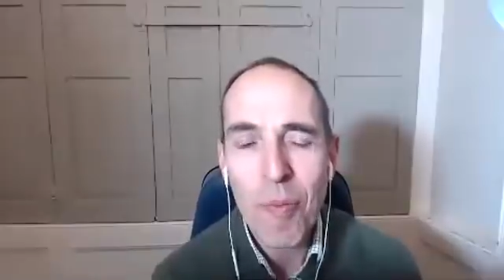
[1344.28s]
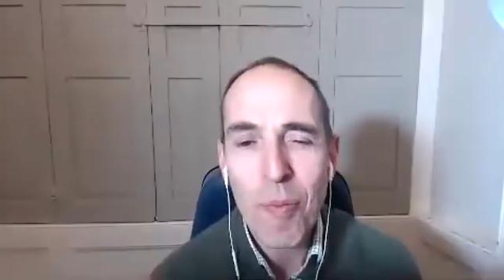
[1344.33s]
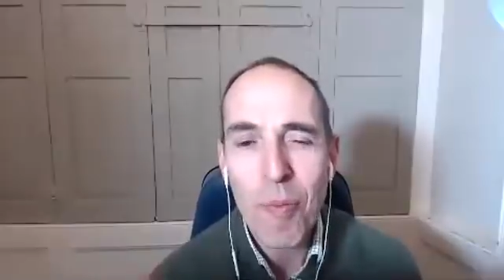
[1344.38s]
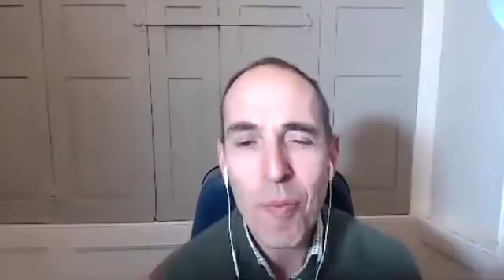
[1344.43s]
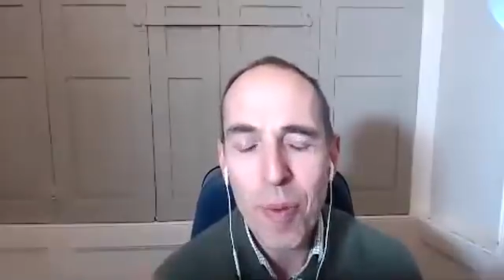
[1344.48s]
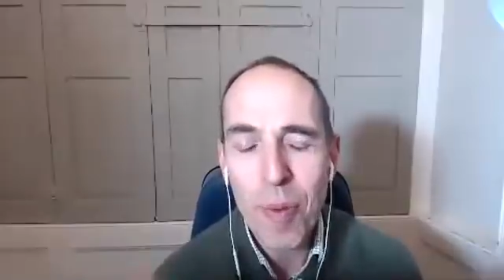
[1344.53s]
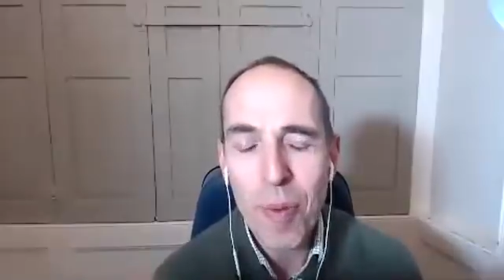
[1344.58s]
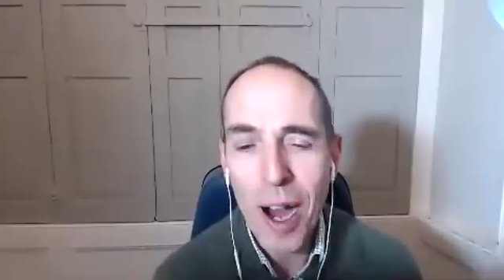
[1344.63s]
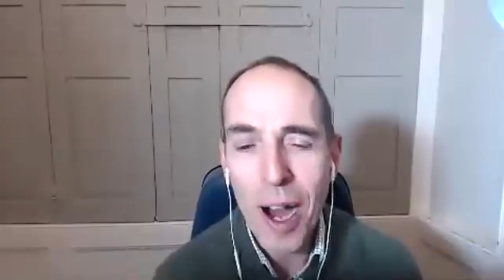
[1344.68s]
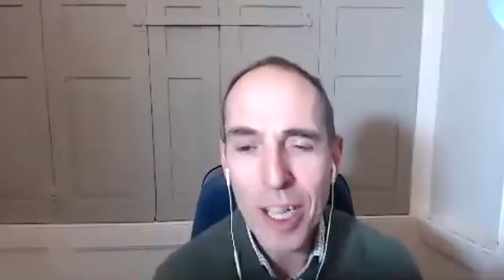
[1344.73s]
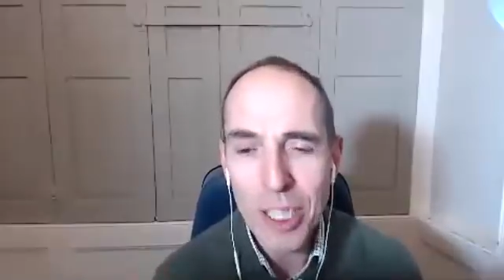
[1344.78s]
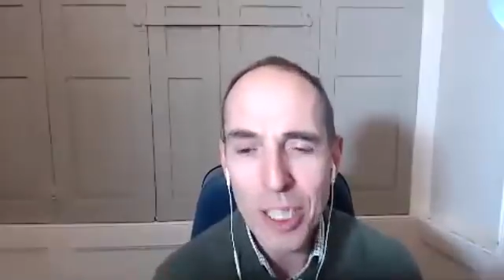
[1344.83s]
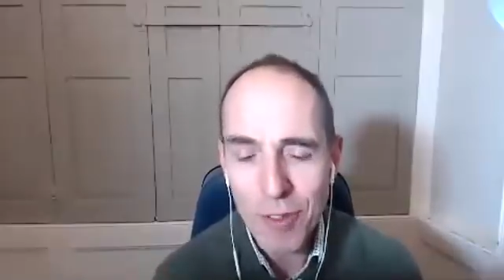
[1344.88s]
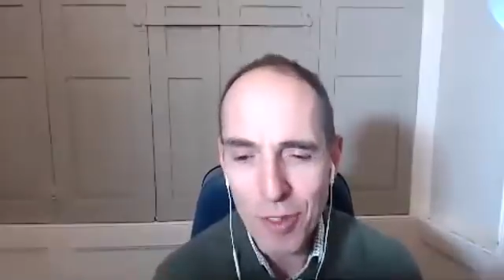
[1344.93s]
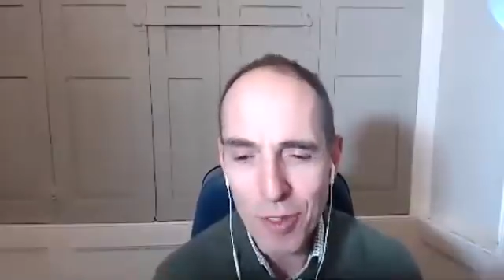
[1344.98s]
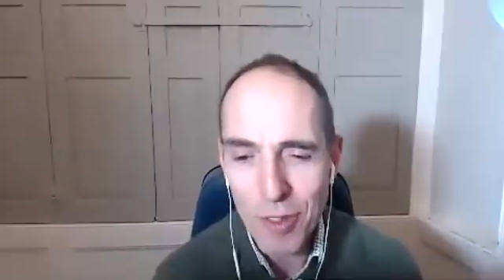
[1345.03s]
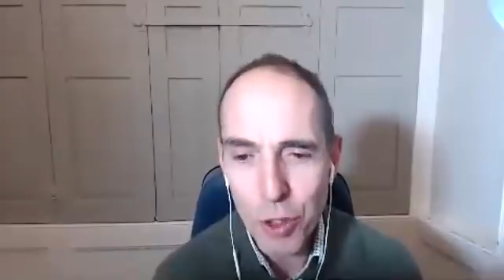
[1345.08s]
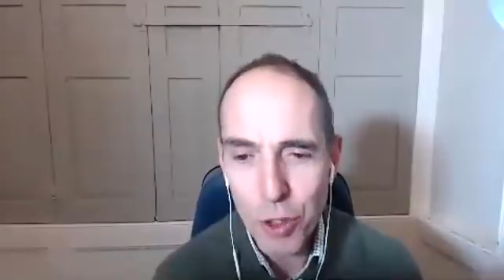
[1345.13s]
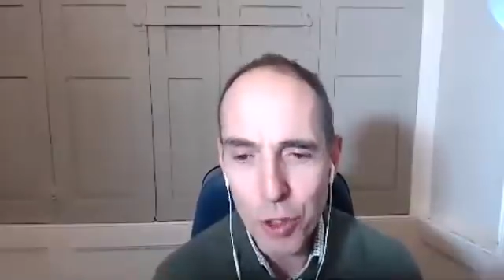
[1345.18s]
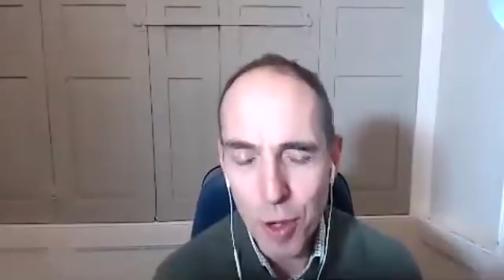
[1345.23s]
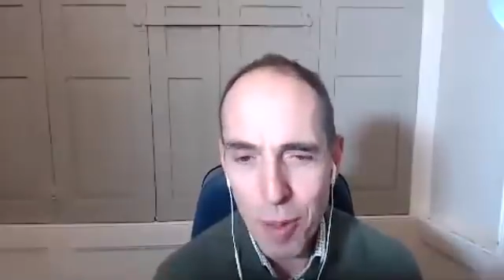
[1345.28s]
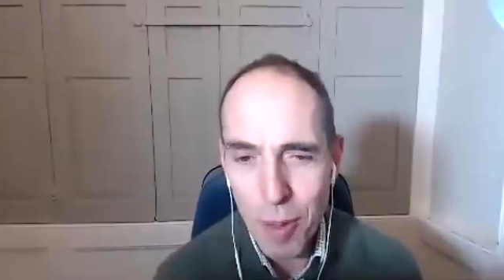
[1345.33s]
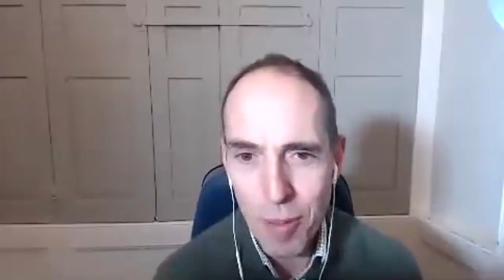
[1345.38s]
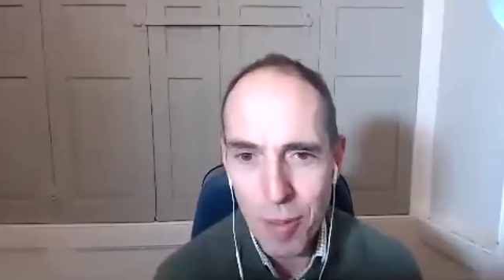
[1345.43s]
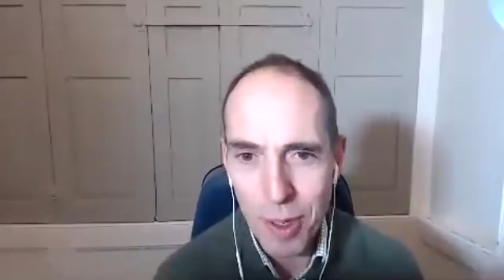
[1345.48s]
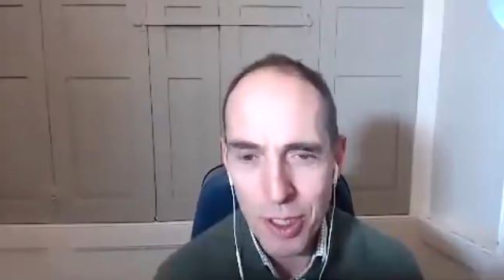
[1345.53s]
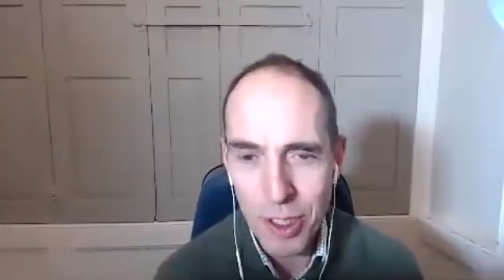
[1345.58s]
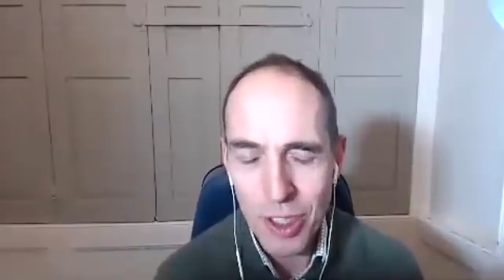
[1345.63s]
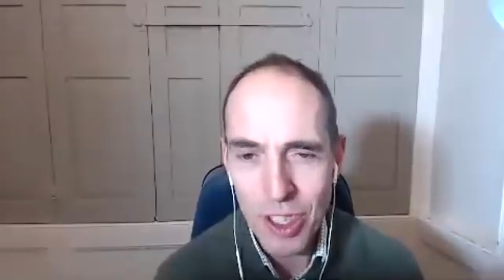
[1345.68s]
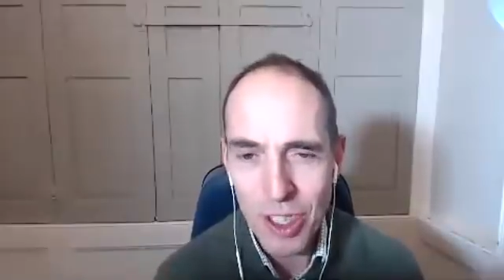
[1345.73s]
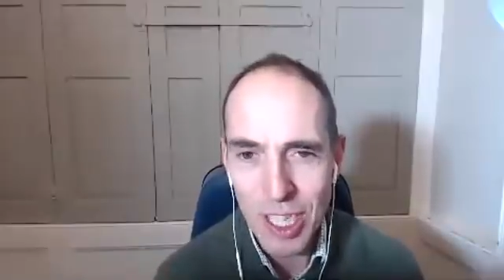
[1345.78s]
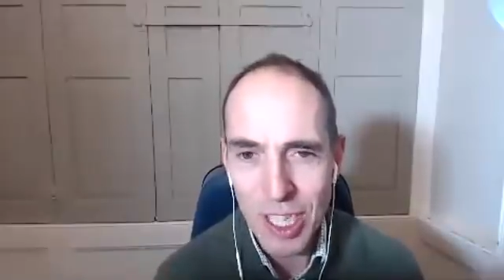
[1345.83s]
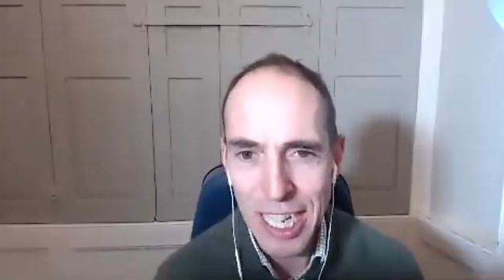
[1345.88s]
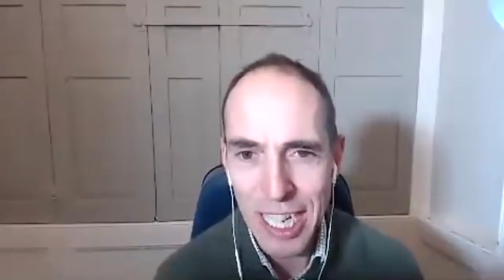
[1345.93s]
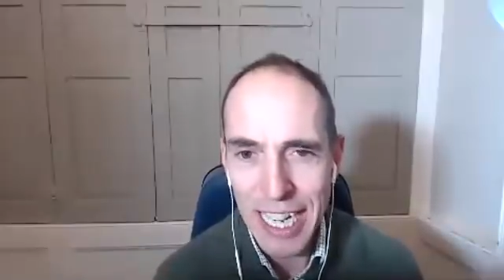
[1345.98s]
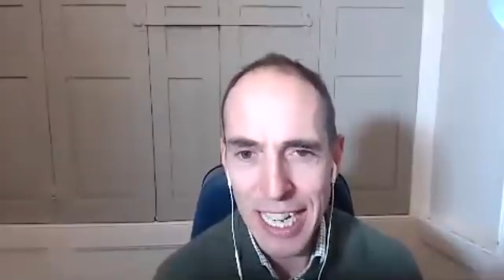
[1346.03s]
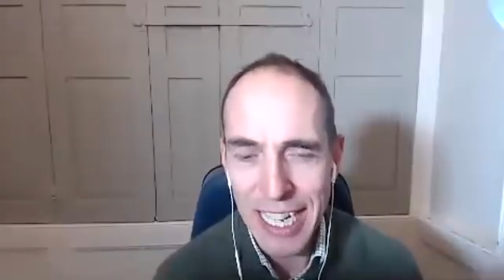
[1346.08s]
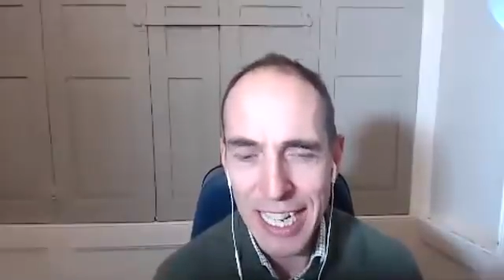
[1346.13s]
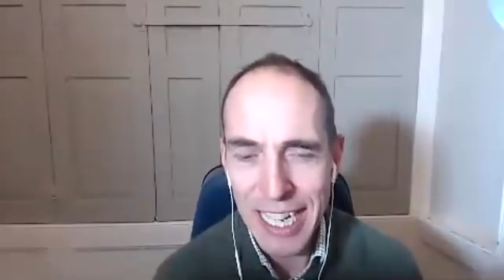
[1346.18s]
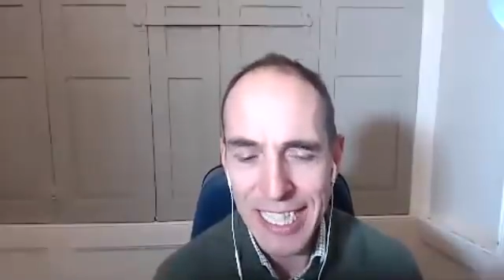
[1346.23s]
part of the treatment
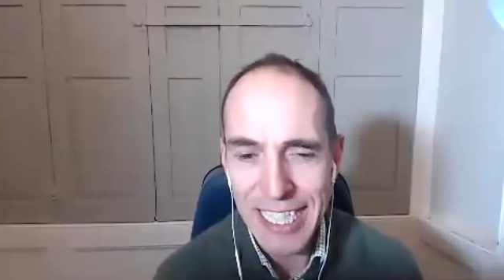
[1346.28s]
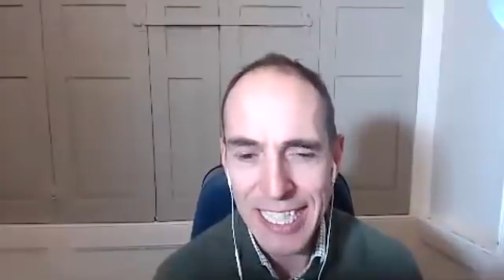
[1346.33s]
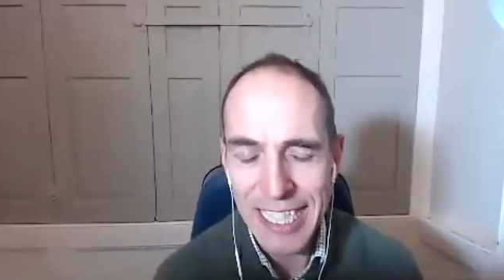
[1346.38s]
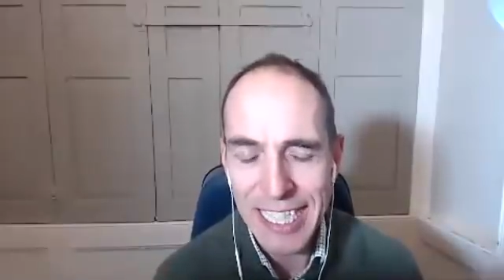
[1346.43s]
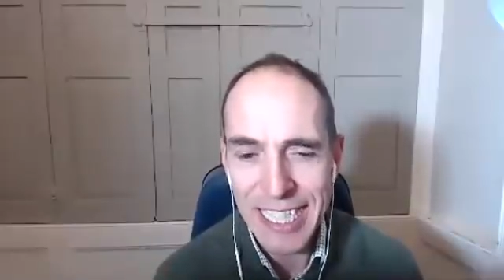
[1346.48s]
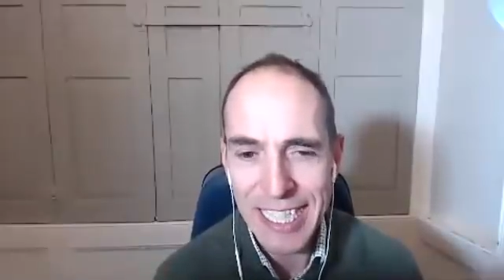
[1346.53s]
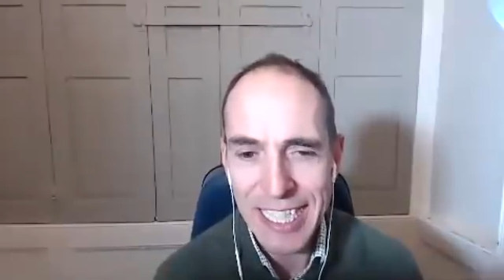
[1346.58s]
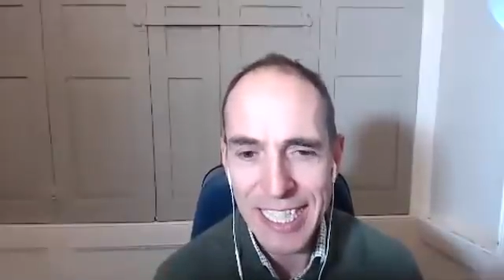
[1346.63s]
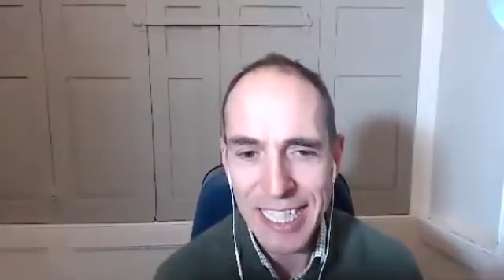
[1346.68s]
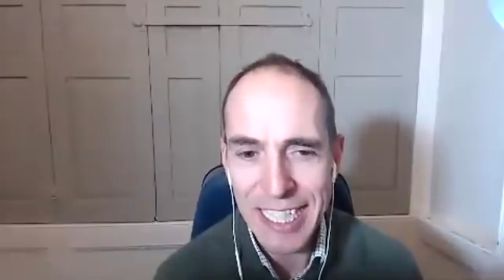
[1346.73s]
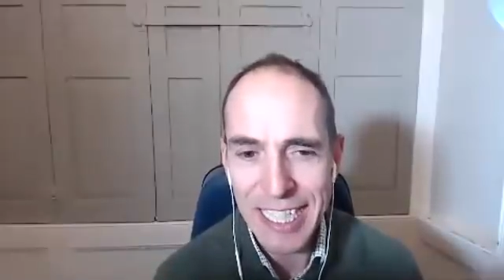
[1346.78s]
is